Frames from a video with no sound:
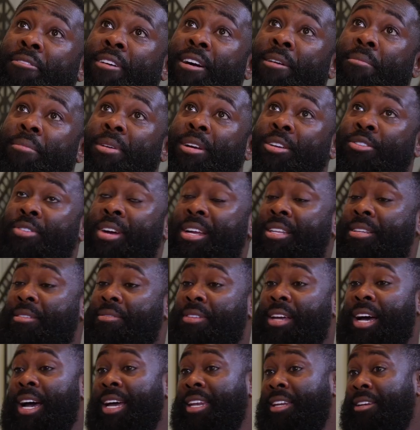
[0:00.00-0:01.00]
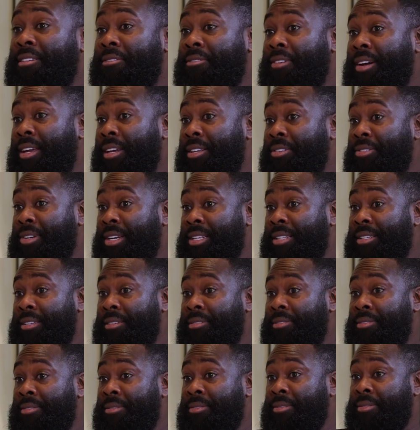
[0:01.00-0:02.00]
have found me attractive that I didn't find
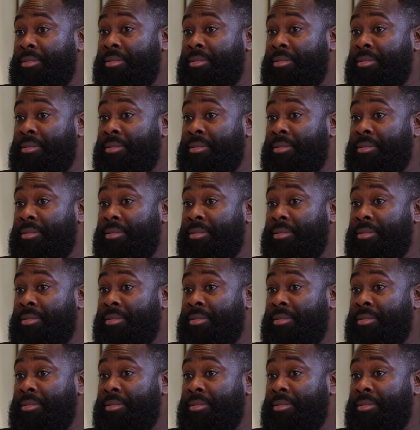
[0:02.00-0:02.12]
attractive.